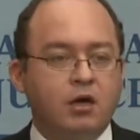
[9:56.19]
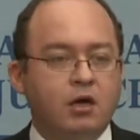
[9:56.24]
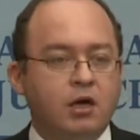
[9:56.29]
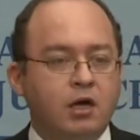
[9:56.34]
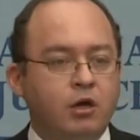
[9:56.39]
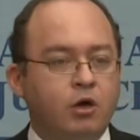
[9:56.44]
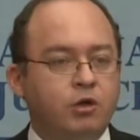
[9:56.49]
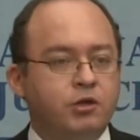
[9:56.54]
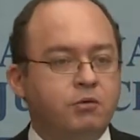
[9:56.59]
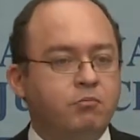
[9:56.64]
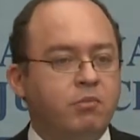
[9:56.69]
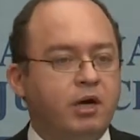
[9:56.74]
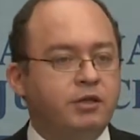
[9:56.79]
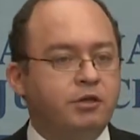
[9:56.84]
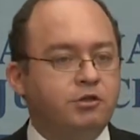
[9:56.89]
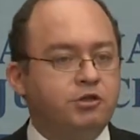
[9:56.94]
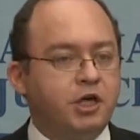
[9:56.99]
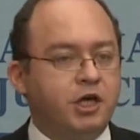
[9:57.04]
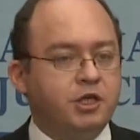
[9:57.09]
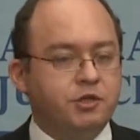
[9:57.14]
allotted by the
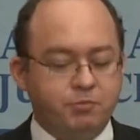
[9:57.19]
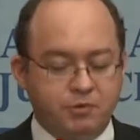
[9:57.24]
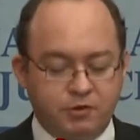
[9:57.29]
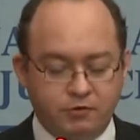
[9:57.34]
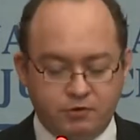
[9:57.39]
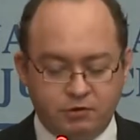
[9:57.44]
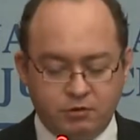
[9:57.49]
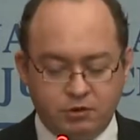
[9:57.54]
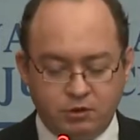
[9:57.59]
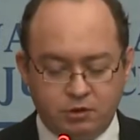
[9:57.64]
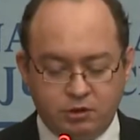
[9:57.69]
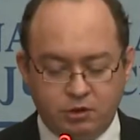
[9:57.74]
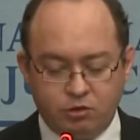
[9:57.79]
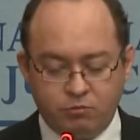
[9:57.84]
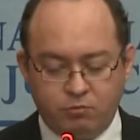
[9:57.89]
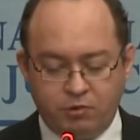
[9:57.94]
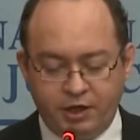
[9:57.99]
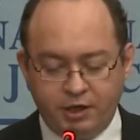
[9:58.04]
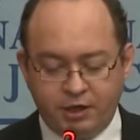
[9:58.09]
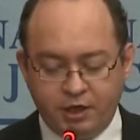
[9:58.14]
judgment to
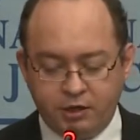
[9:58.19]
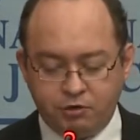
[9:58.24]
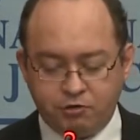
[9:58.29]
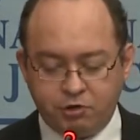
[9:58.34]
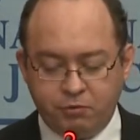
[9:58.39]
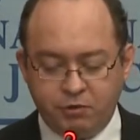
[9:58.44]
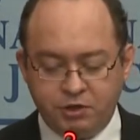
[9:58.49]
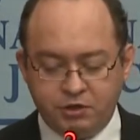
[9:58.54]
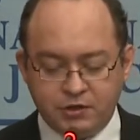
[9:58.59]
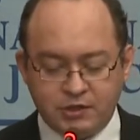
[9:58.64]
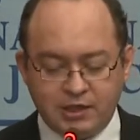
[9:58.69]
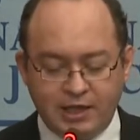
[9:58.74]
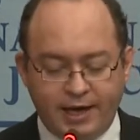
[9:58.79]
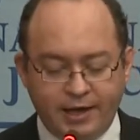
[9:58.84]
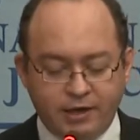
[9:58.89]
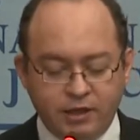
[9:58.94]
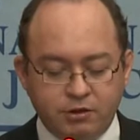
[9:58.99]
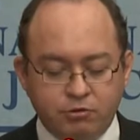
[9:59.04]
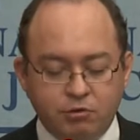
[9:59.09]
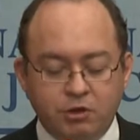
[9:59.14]
my country, which is
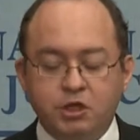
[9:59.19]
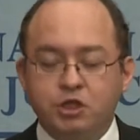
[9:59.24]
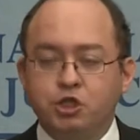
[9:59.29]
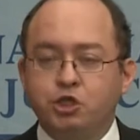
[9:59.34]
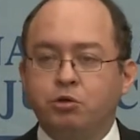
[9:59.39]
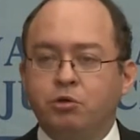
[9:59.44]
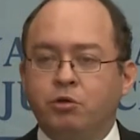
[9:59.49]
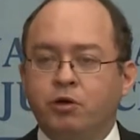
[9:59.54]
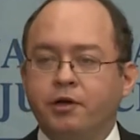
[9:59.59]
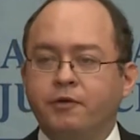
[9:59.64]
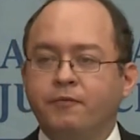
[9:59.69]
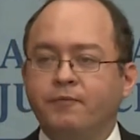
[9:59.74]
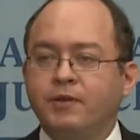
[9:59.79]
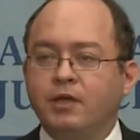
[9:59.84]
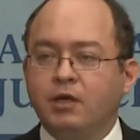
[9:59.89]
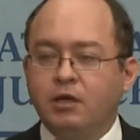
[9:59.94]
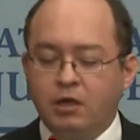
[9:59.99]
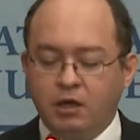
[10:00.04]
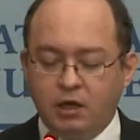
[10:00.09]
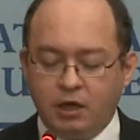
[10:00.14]
likely to ensure
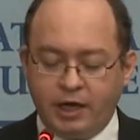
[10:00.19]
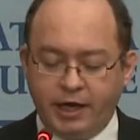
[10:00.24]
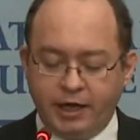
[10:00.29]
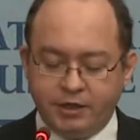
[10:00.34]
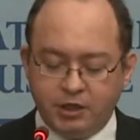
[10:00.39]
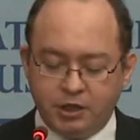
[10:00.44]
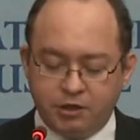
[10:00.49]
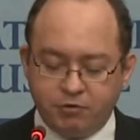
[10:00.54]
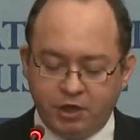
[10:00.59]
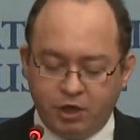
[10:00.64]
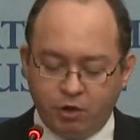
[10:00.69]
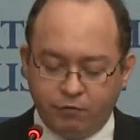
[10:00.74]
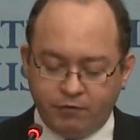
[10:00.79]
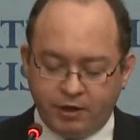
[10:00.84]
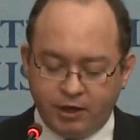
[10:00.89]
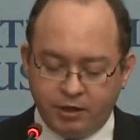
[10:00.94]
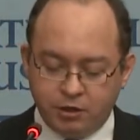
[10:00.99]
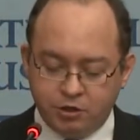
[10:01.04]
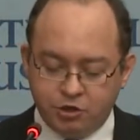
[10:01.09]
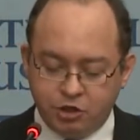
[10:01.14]
a high degree of
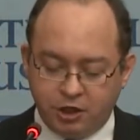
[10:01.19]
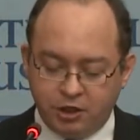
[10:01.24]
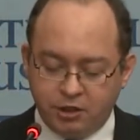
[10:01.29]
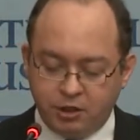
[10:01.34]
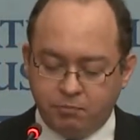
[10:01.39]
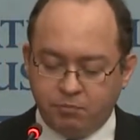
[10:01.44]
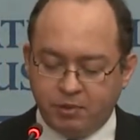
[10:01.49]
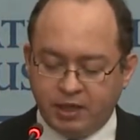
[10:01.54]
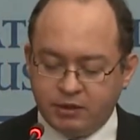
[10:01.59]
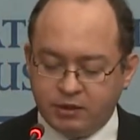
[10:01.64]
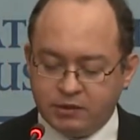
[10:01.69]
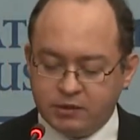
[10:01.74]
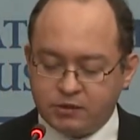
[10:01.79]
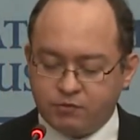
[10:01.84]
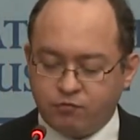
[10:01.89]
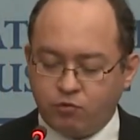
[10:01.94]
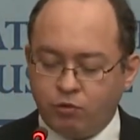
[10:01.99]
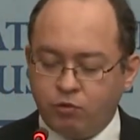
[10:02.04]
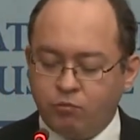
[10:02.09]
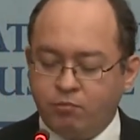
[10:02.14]
energy independence
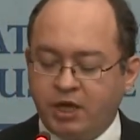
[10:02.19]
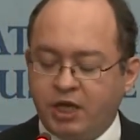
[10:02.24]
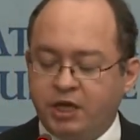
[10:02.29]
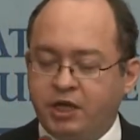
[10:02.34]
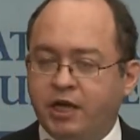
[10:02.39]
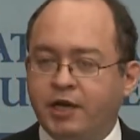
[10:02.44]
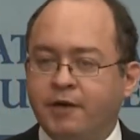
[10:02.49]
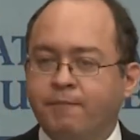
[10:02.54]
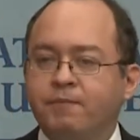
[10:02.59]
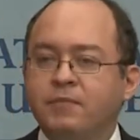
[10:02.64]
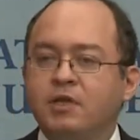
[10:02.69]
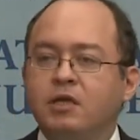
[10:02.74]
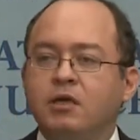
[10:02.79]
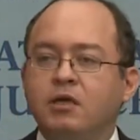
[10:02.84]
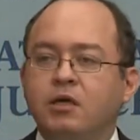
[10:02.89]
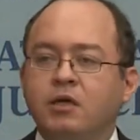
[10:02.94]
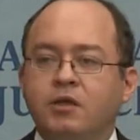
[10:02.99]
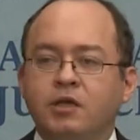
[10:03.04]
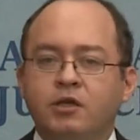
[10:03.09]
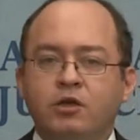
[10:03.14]
for Romania
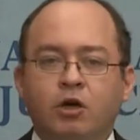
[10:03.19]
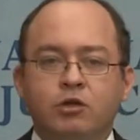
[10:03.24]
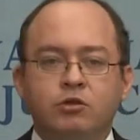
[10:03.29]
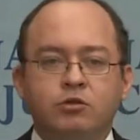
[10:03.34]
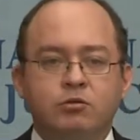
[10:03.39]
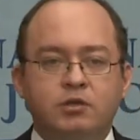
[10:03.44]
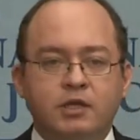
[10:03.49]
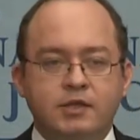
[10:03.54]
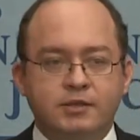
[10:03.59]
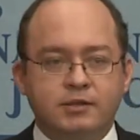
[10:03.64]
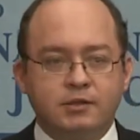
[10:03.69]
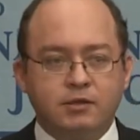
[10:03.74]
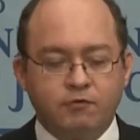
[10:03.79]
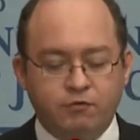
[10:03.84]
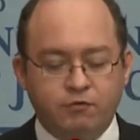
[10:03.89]
in the not-too-distant